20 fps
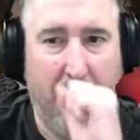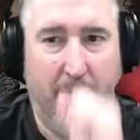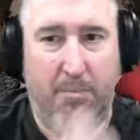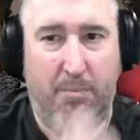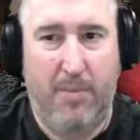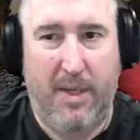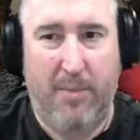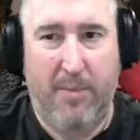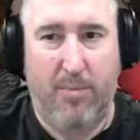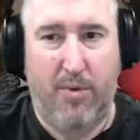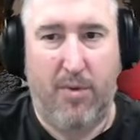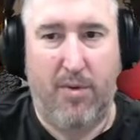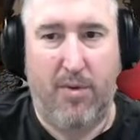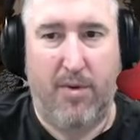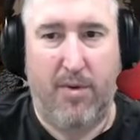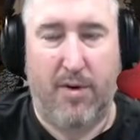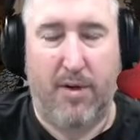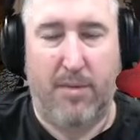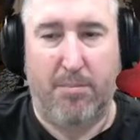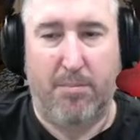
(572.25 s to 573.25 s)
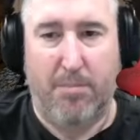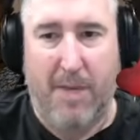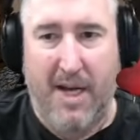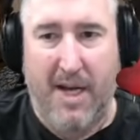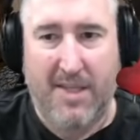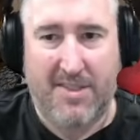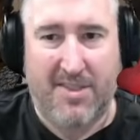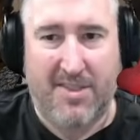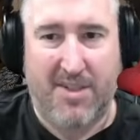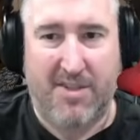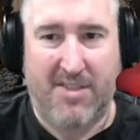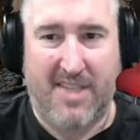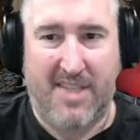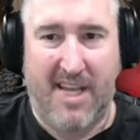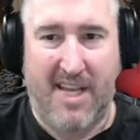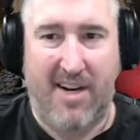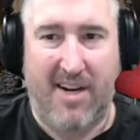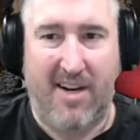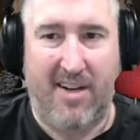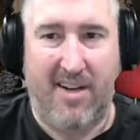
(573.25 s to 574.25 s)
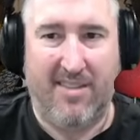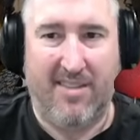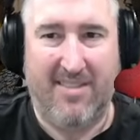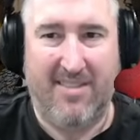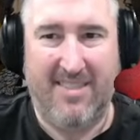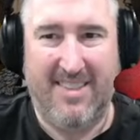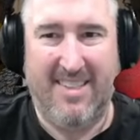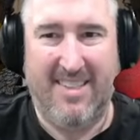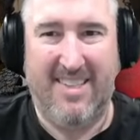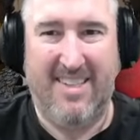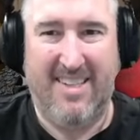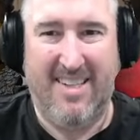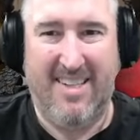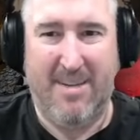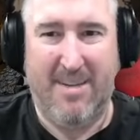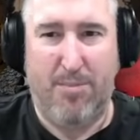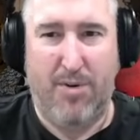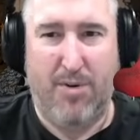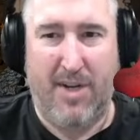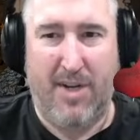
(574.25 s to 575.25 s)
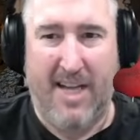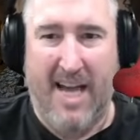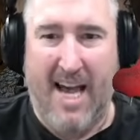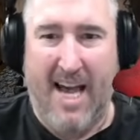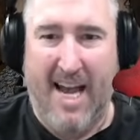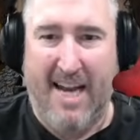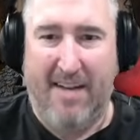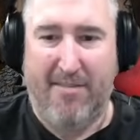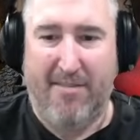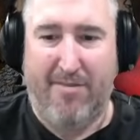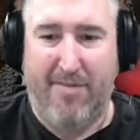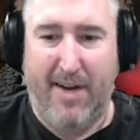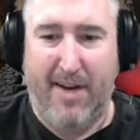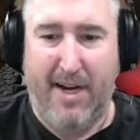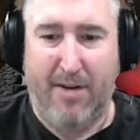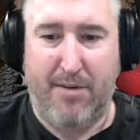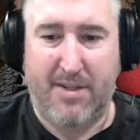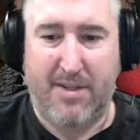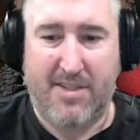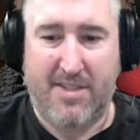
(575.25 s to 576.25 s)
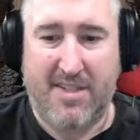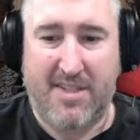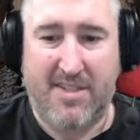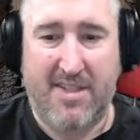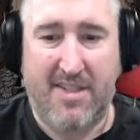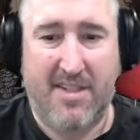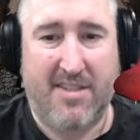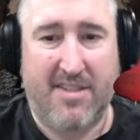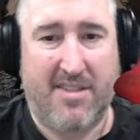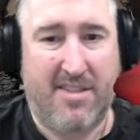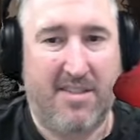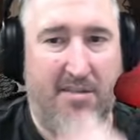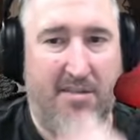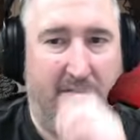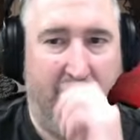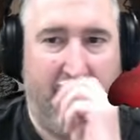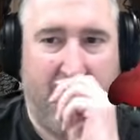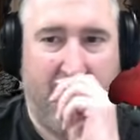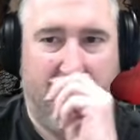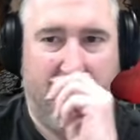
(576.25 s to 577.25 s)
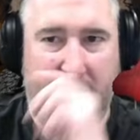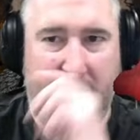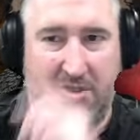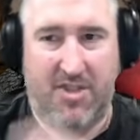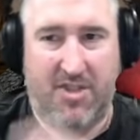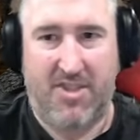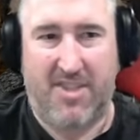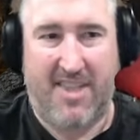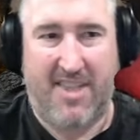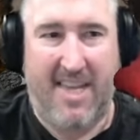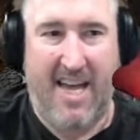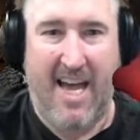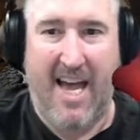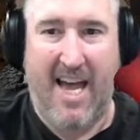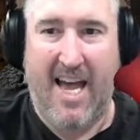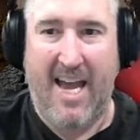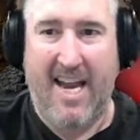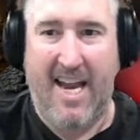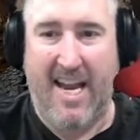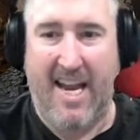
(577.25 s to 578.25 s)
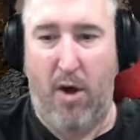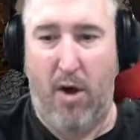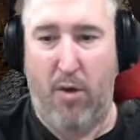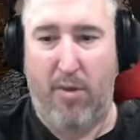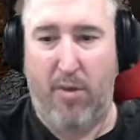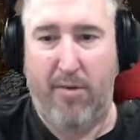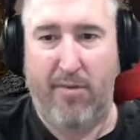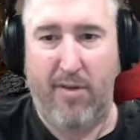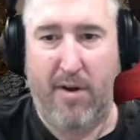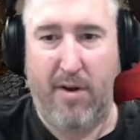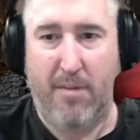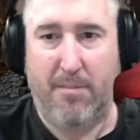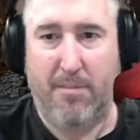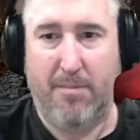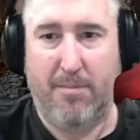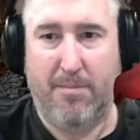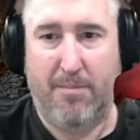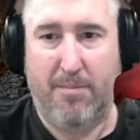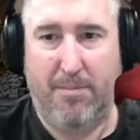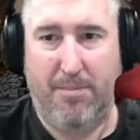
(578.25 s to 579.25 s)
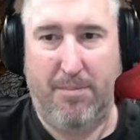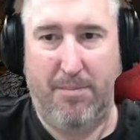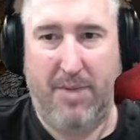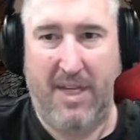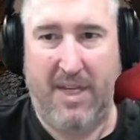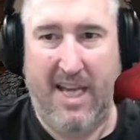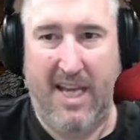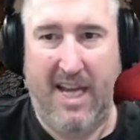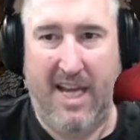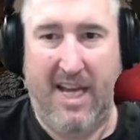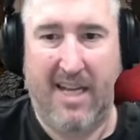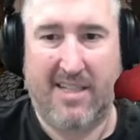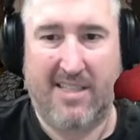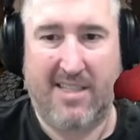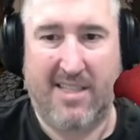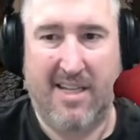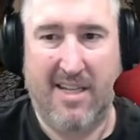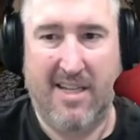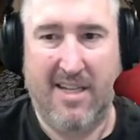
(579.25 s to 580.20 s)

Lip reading: people or monsters that are pretty high in fire resistance versus just the high health from P8.